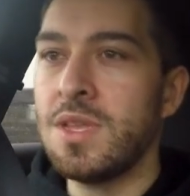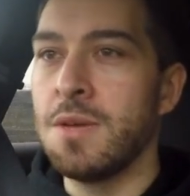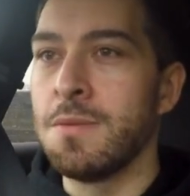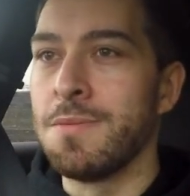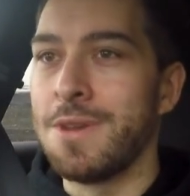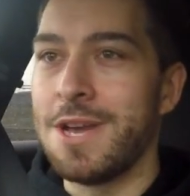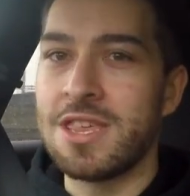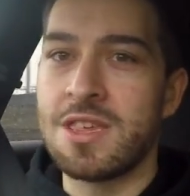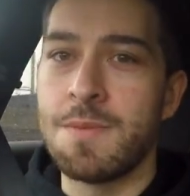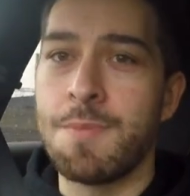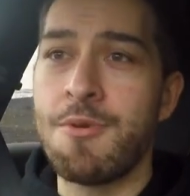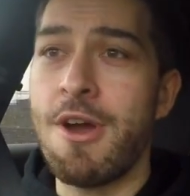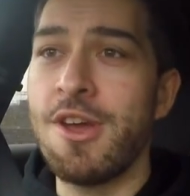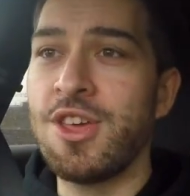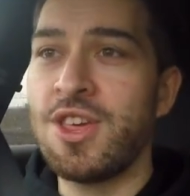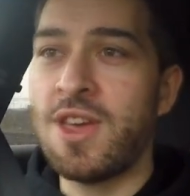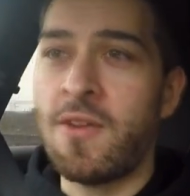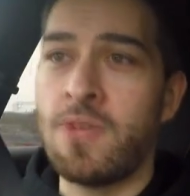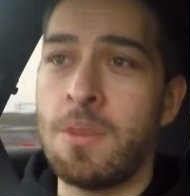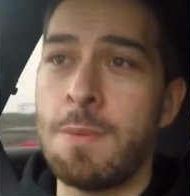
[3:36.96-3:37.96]
But it's the price
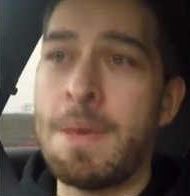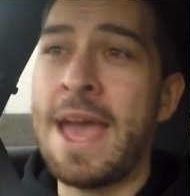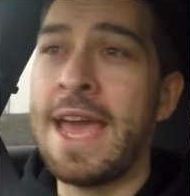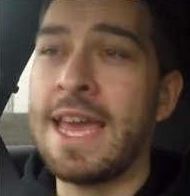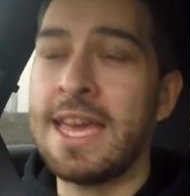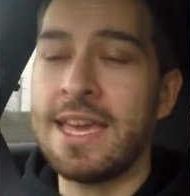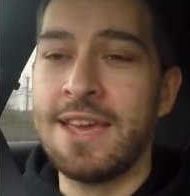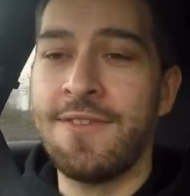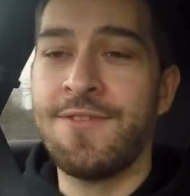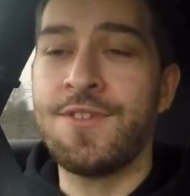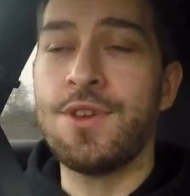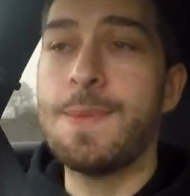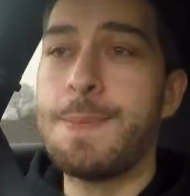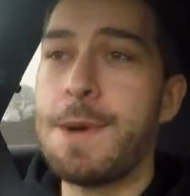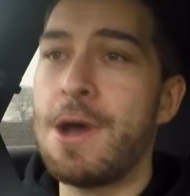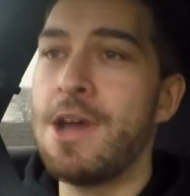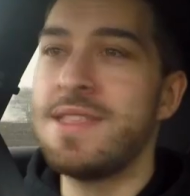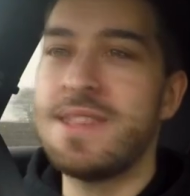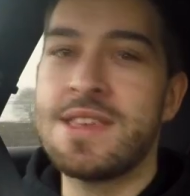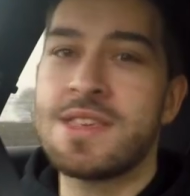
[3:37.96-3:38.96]
you have to pay. If you're
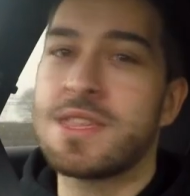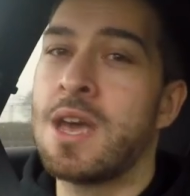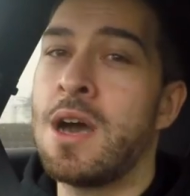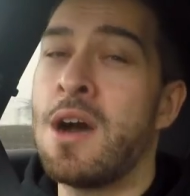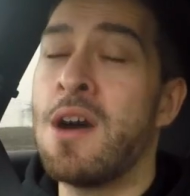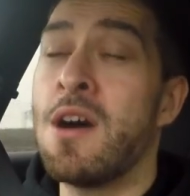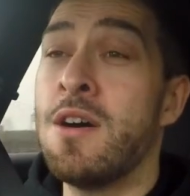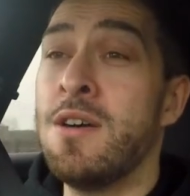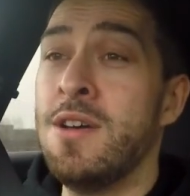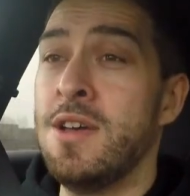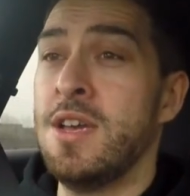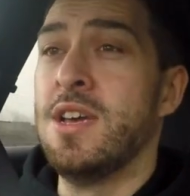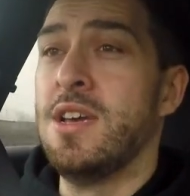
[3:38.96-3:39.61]
buying this car